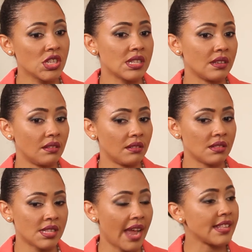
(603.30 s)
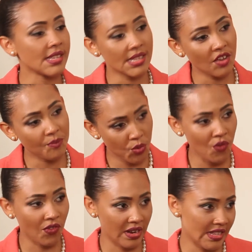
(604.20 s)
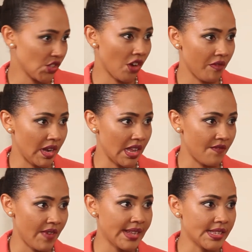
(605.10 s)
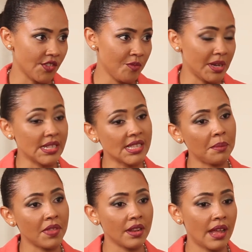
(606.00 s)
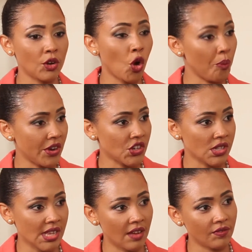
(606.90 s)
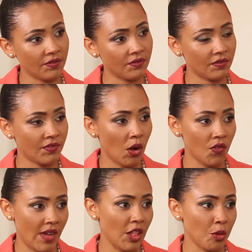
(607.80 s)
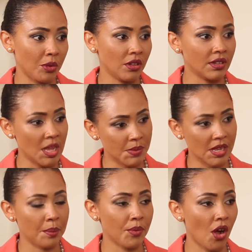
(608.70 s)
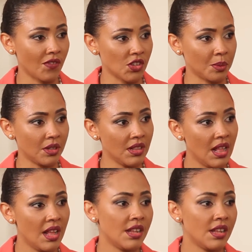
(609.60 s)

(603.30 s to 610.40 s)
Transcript: is scientists have proven is not really effective, but it's something that corporations have found valuable. It keeps them profitable.